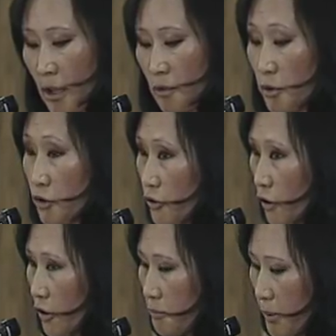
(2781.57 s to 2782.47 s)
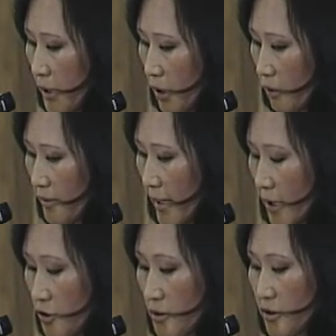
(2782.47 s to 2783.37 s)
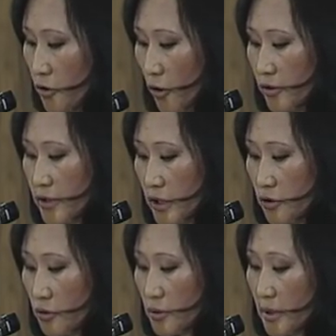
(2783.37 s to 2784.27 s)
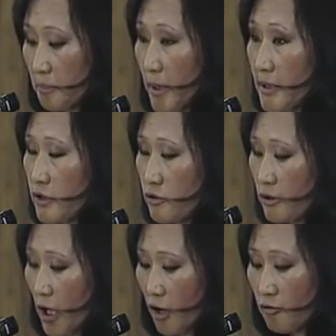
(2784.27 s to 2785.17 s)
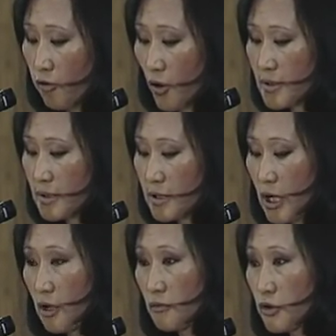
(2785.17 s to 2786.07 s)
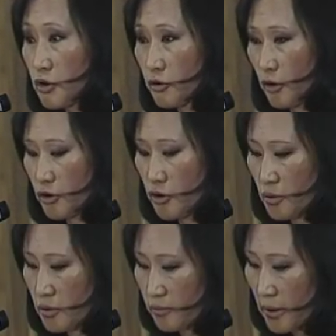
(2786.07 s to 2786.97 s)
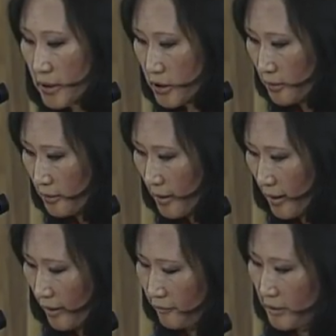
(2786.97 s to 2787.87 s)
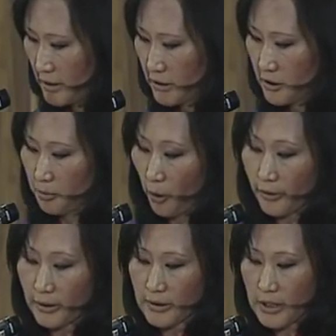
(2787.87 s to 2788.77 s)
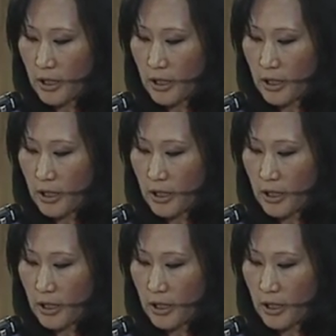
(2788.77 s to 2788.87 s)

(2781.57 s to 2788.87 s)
We should not bring out national security issues and pledges to the armed forces. We should not use religion and religious bodies.